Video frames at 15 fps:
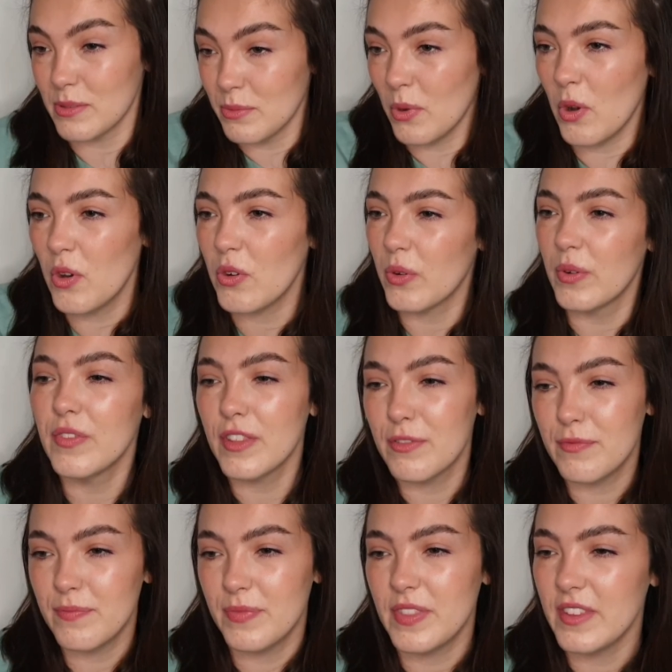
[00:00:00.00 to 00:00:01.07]
tomorrow, the,
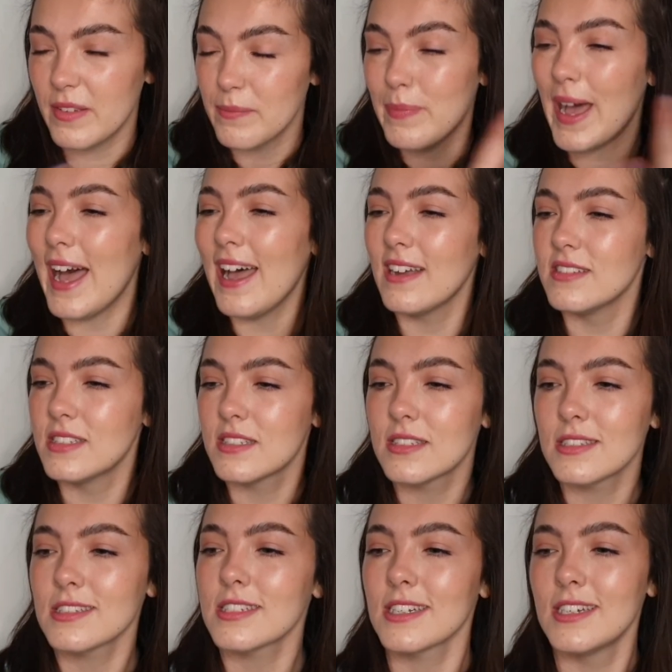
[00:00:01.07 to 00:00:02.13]
the
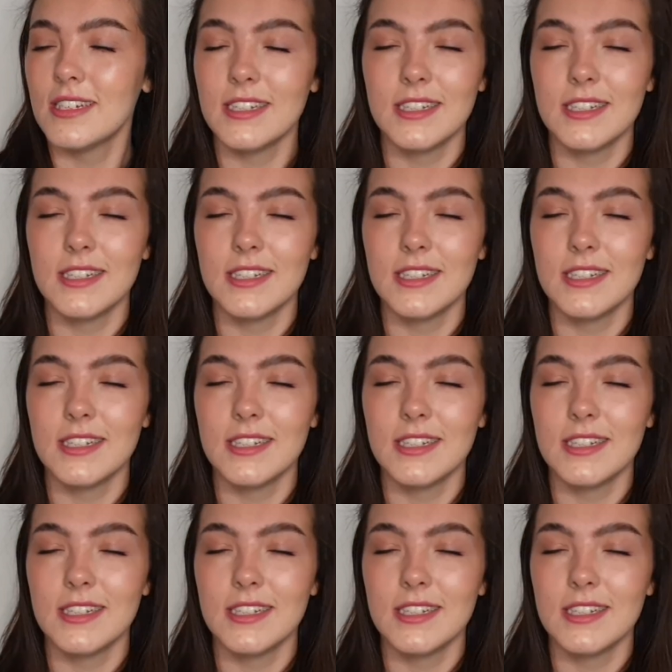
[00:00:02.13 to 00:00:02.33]
past.